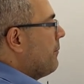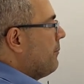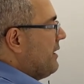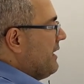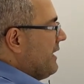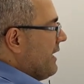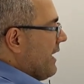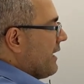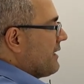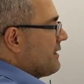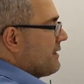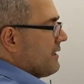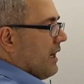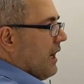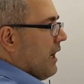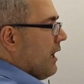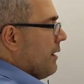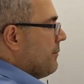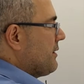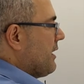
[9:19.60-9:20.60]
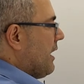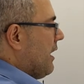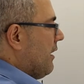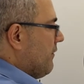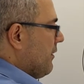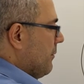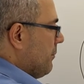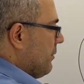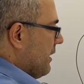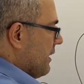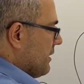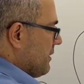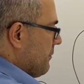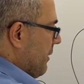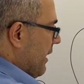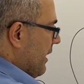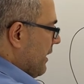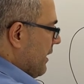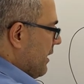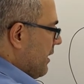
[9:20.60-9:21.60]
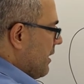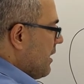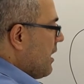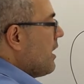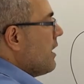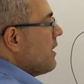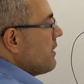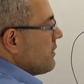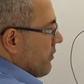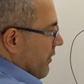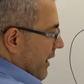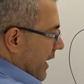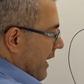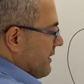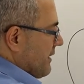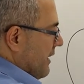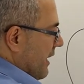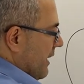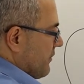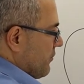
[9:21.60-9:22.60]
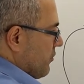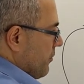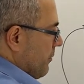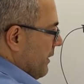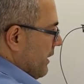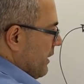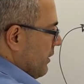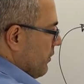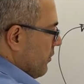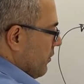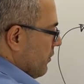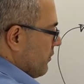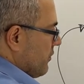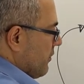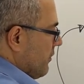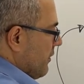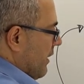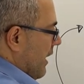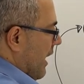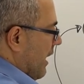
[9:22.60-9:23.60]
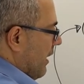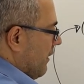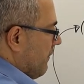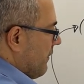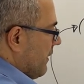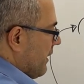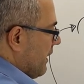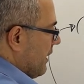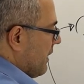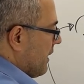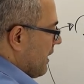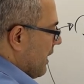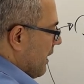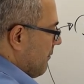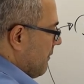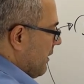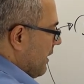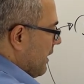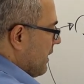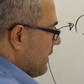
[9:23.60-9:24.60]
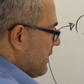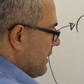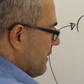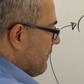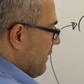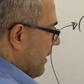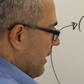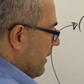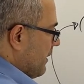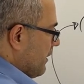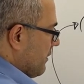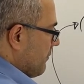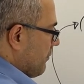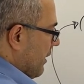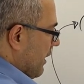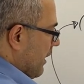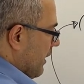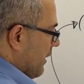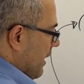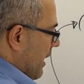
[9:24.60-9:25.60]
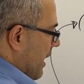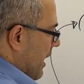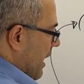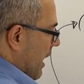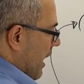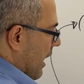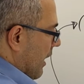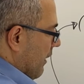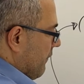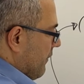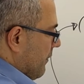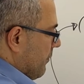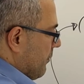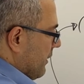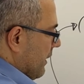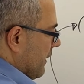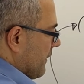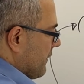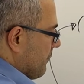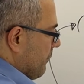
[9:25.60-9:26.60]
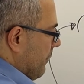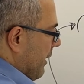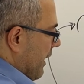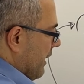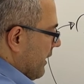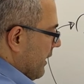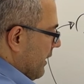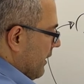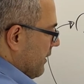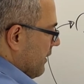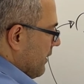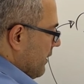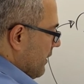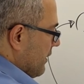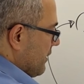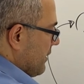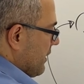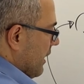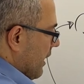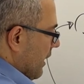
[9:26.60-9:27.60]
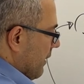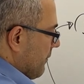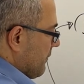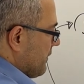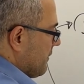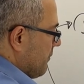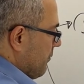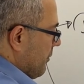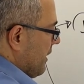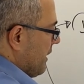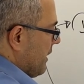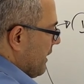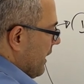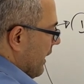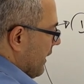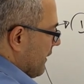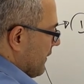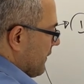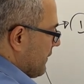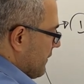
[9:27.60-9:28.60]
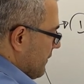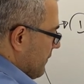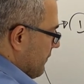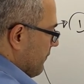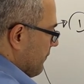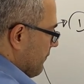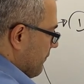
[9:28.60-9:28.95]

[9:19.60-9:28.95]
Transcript: px times alpha plus beta. So x has to be equal to alpha income divided by alpha plus beta times px.